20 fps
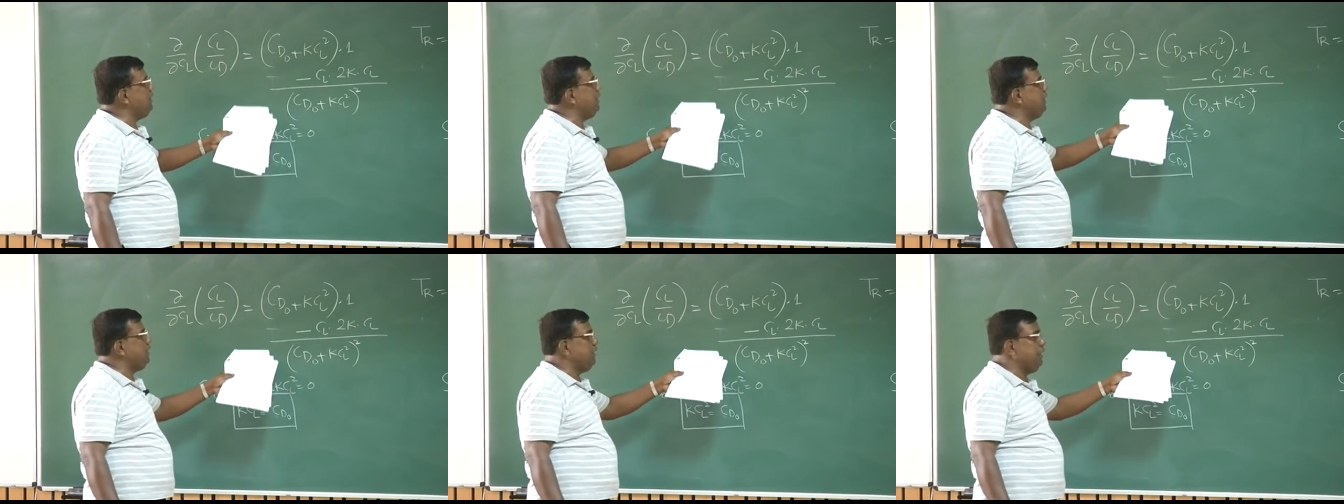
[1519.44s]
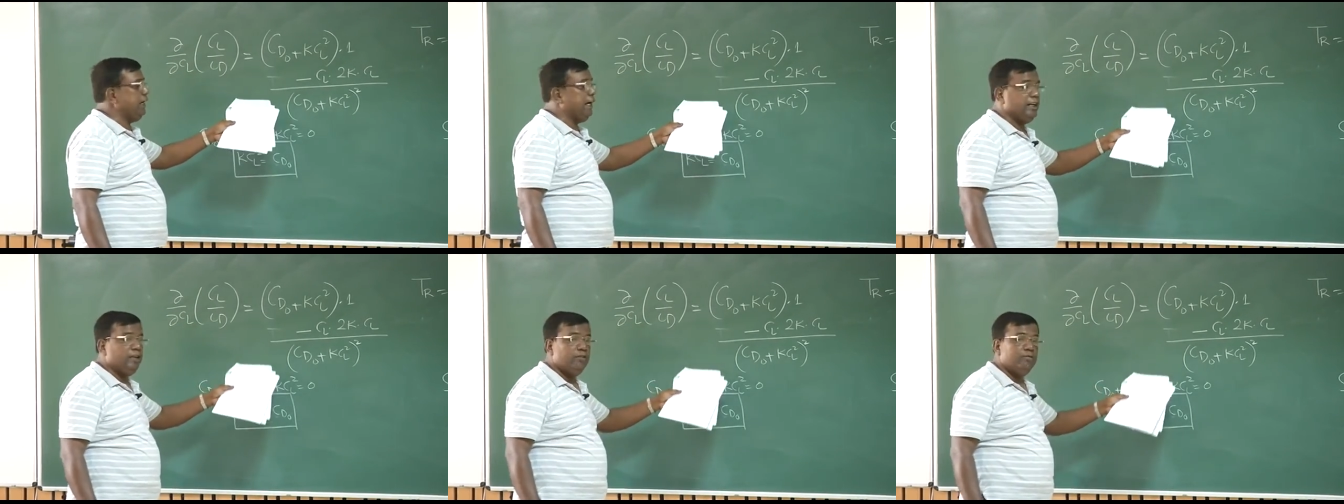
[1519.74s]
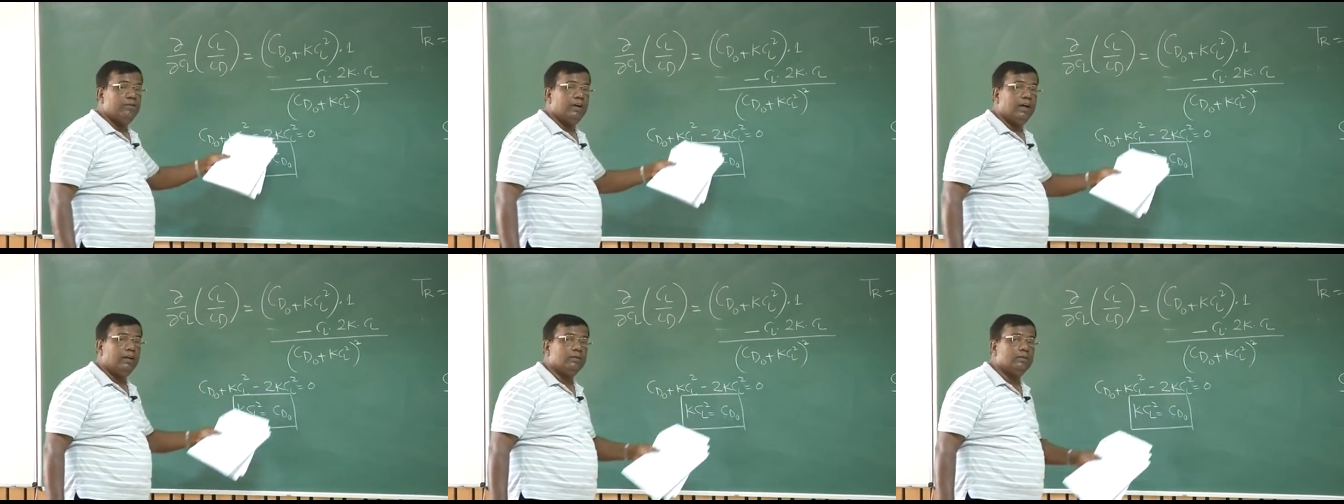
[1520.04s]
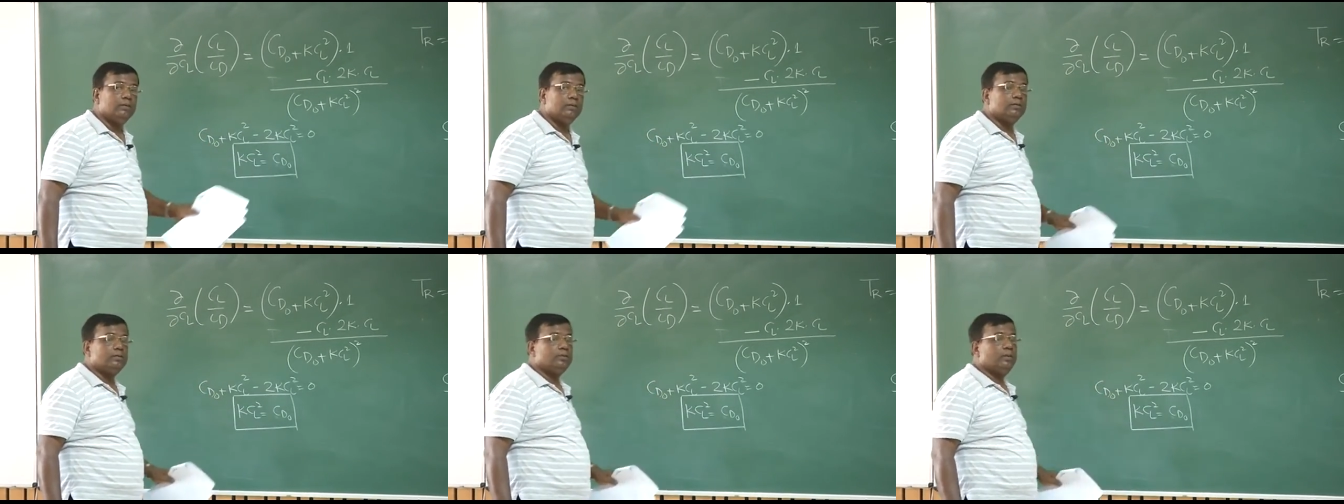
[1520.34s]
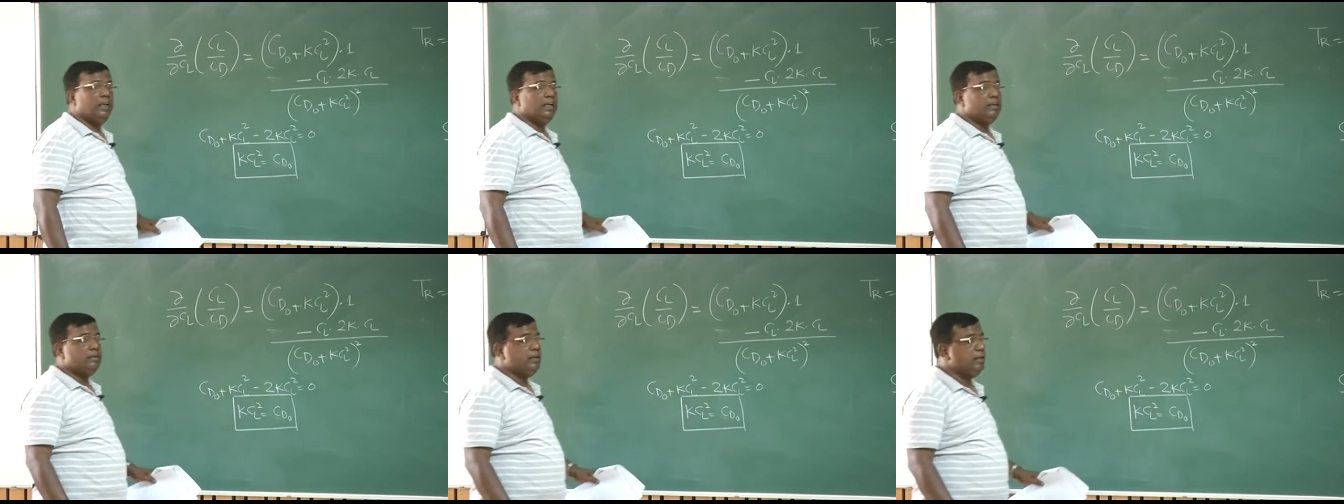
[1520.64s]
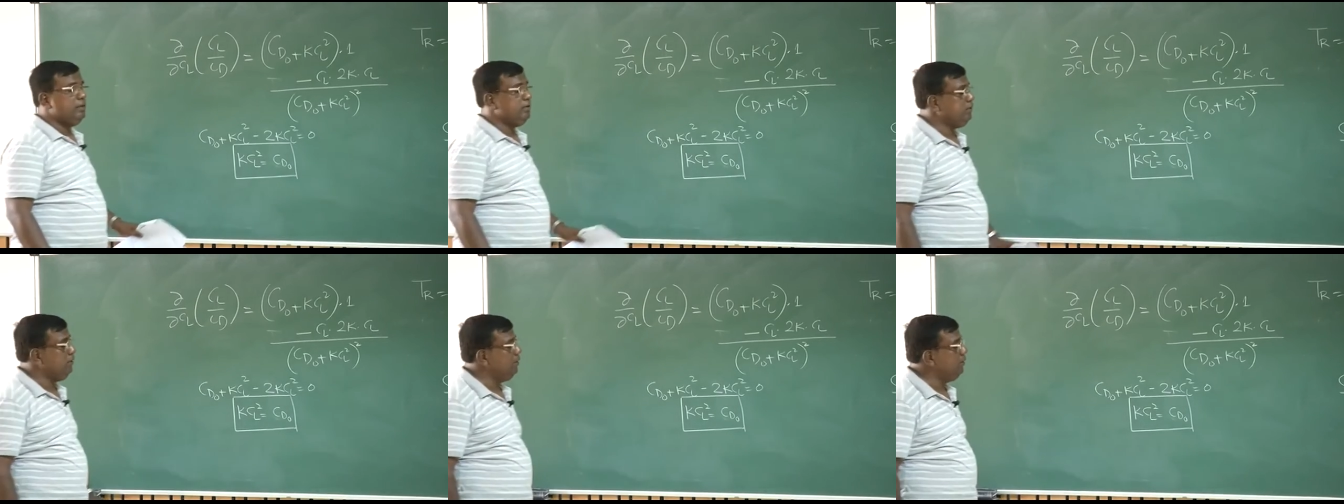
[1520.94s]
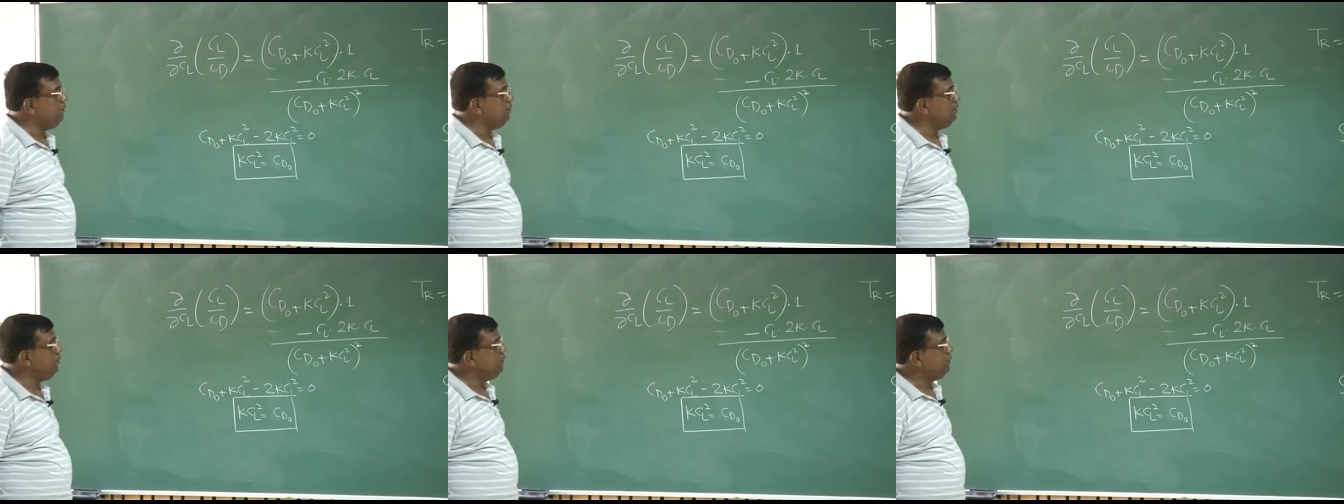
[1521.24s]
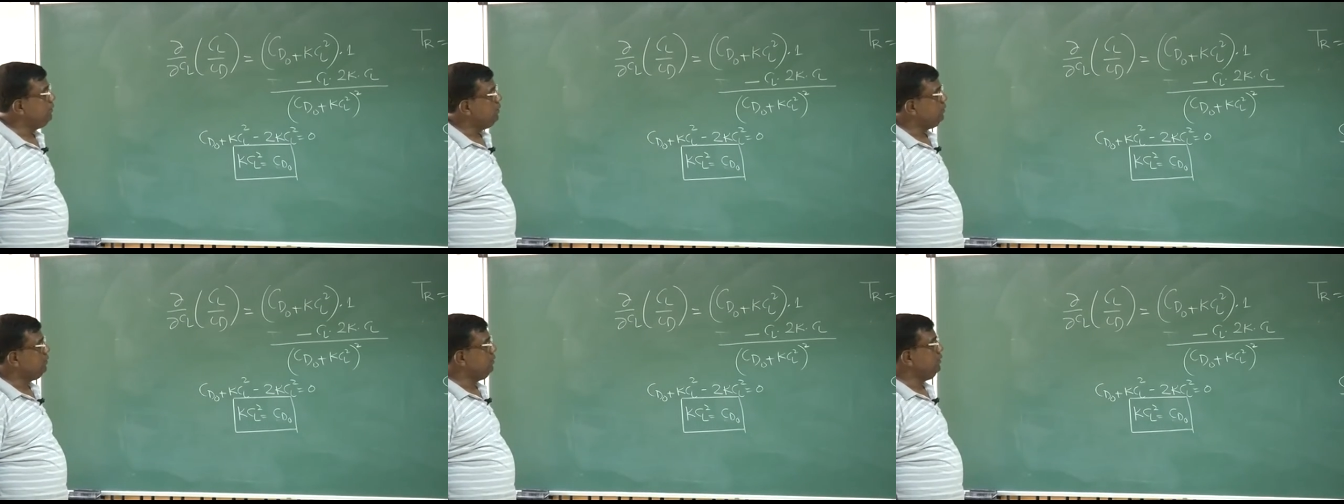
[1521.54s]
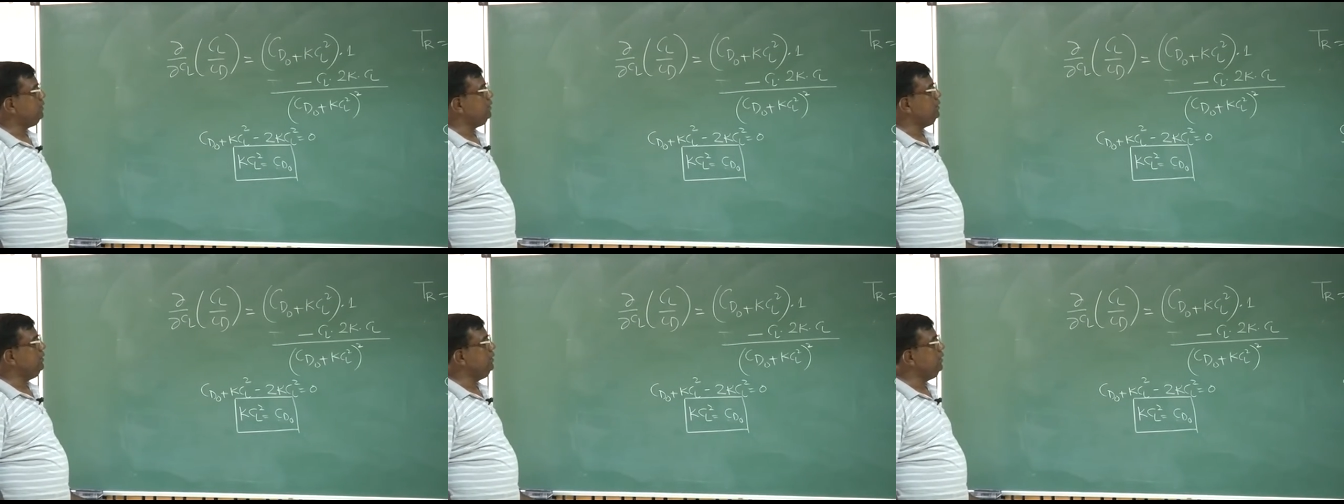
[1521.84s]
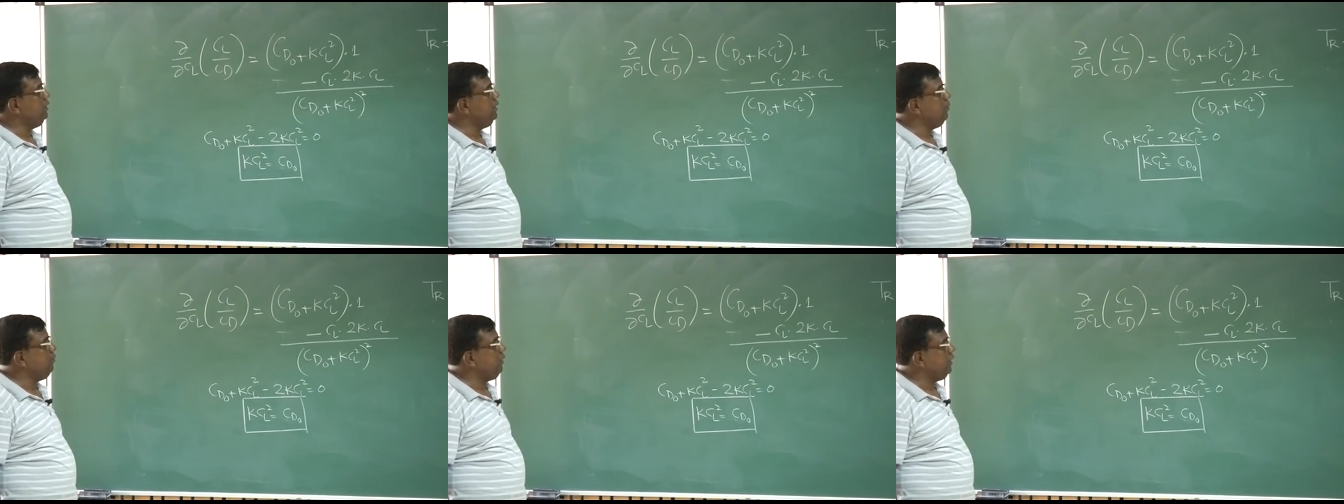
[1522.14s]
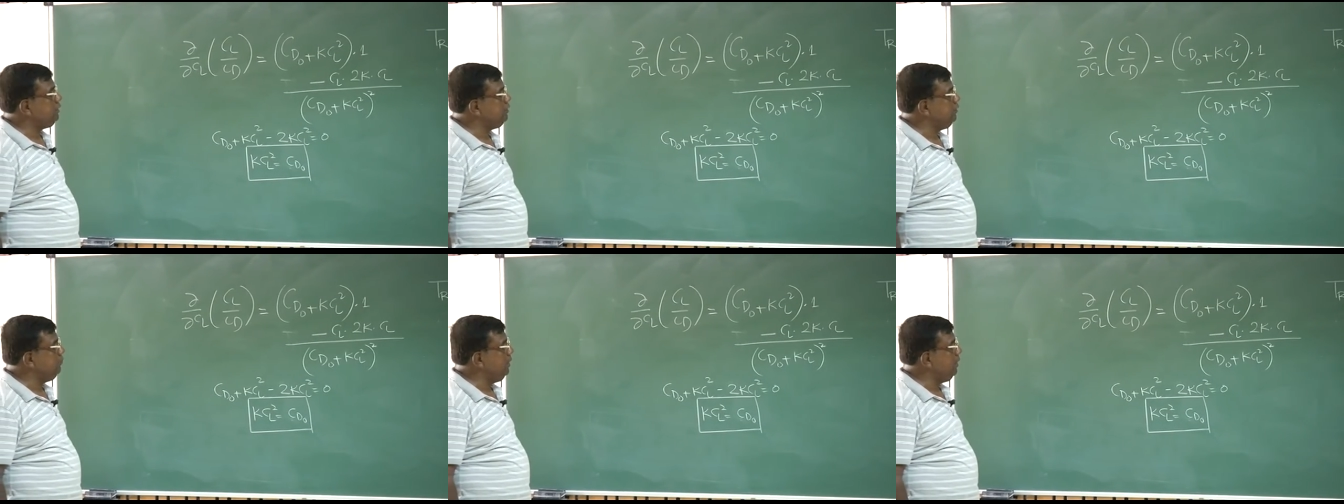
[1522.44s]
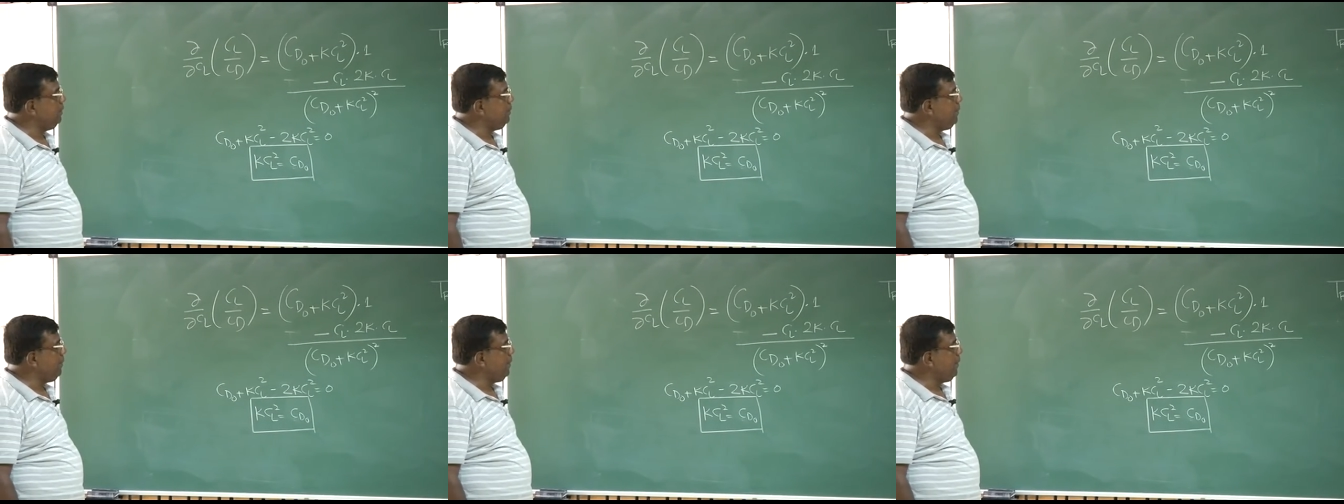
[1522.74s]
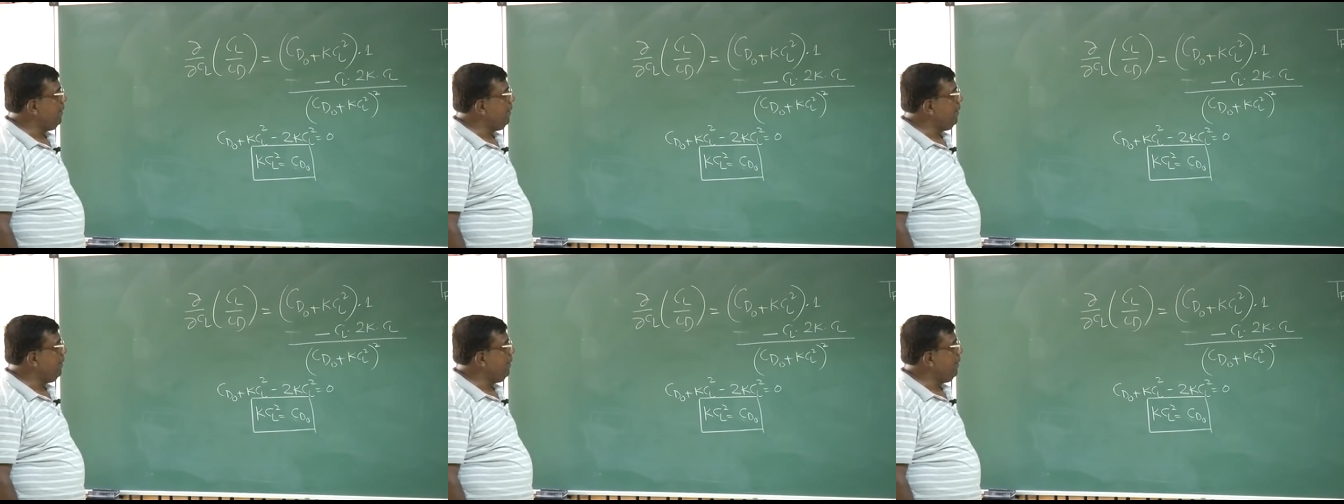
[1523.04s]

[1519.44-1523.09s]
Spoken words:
get a negative value less than 0. So it is indeed a maxima.